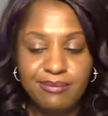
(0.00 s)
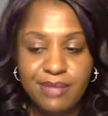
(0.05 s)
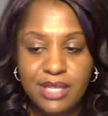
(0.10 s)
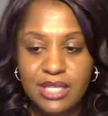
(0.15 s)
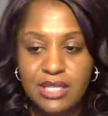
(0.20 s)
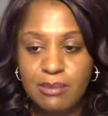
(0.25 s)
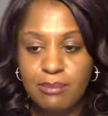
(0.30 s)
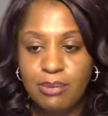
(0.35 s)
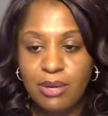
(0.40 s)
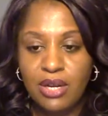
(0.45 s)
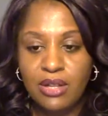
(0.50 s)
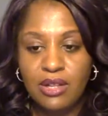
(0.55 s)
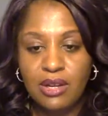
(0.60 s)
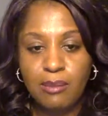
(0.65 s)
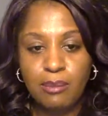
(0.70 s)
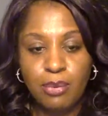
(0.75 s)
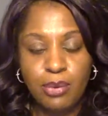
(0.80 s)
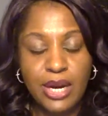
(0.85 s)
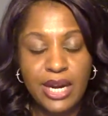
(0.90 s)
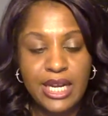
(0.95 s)
It's a burglary,
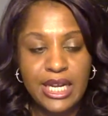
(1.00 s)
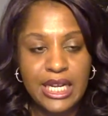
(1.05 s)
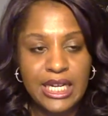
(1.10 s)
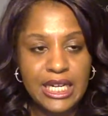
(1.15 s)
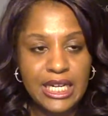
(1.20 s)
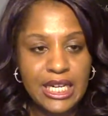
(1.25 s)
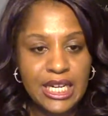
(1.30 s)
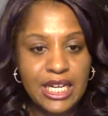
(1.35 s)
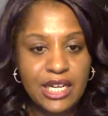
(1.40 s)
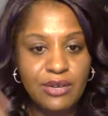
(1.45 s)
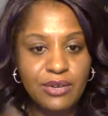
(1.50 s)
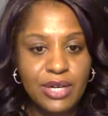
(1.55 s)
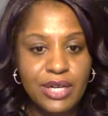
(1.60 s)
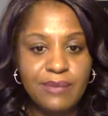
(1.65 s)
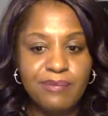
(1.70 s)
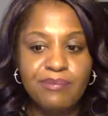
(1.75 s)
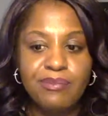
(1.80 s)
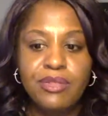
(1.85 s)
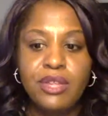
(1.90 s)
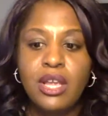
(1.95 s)
breaking and entering.
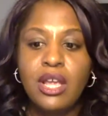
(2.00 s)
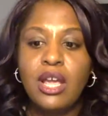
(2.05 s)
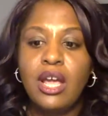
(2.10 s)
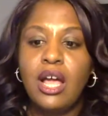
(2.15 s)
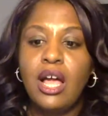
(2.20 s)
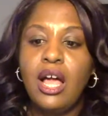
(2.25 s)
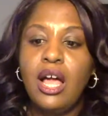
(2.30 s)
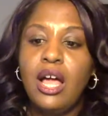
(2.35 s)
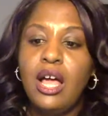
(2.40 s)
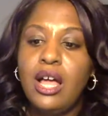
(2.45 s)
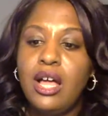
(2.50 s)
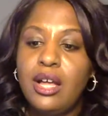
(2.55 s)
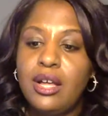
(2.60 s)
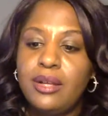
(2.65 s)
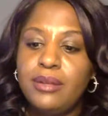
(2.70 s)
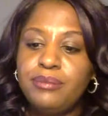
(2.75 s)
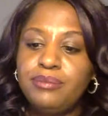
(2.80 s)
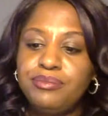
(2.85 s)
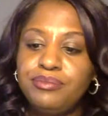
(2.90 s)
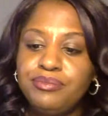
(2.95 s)

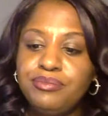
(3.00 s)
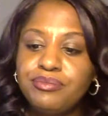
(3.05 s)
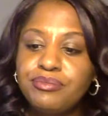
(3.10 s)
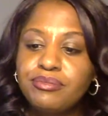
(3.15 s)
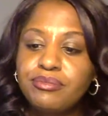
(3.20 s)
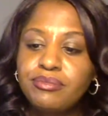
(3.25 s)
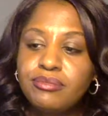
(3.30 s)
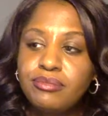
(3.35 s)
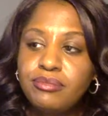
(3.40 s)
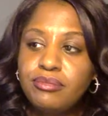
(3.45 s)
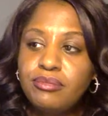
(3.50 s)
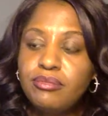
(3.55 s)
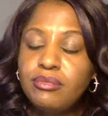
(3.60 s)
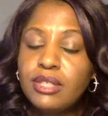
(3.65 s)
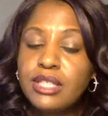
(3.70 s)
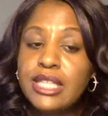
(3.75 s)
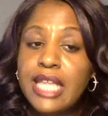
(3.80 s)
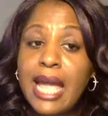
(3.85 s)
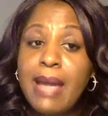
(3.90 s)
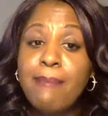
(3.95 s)

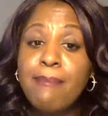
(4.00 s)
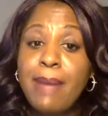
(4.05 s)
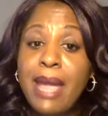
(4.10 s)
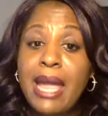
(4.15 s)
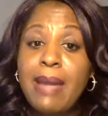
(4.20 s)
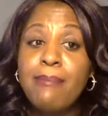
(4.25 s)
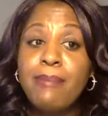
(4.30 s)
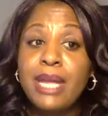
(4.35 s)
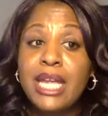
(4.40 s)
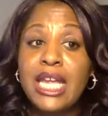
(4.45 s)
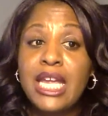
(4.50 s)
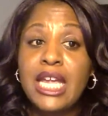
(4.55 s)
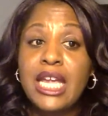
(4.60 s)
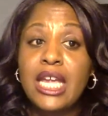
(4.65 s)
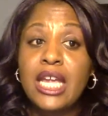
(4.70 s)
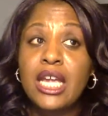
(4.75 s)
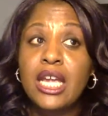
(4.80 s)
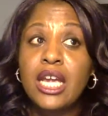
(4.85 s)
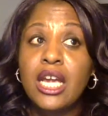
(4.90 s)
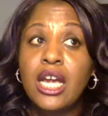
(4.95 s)
That may
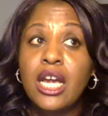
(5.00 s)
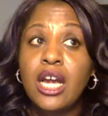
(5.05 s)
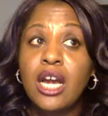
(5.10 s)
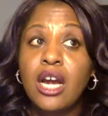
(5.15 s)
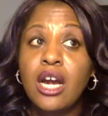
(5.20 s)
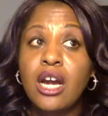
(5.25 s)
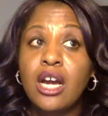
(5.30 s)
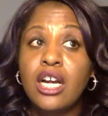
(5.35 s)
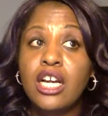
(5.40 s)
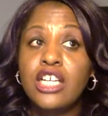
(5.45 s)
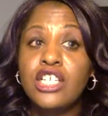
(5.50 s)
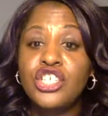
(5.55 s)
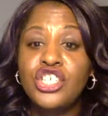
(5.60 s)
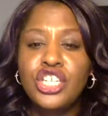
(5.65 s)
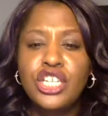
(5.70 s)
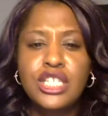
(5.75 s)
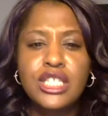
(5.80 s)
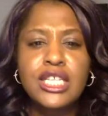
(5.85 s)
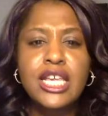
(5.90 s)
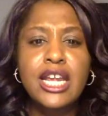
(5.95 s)
be because
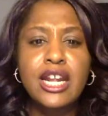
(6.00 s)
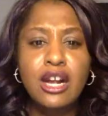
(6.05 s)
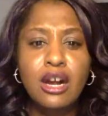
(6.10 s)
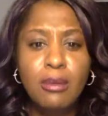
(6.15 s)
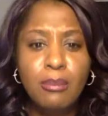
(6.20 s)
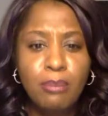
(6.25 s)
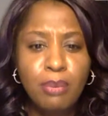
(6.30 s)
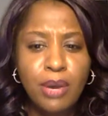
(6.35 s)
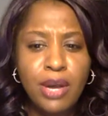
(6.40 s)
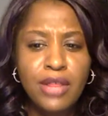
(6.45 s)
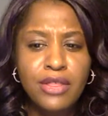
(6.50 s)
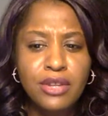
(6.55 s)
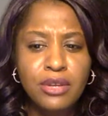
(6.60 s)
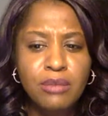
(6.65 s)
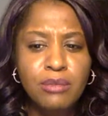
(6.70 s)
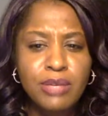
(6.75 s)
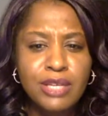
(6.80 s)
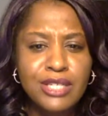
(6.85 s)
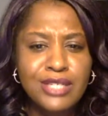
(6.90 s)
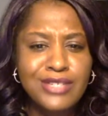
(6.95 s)
she said her brother
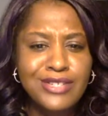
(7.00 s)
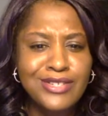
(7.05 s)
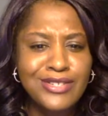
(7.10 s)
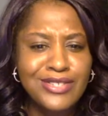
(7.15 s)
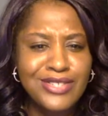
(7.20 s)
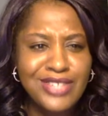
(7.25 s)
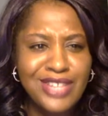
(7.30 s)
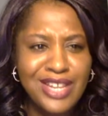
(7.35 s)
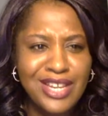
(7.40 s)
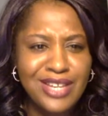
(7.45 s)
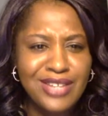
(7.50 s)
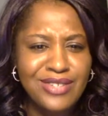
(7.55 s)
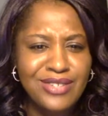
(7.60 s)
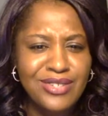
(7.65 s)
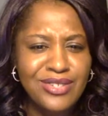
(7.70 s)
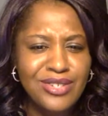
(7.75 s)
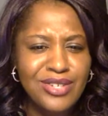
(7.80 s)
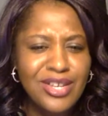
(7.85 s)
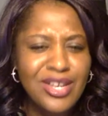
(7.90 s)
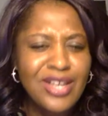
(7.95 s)
was
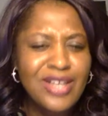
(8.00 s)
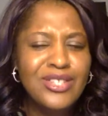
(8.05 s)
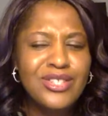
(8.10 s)
deceased.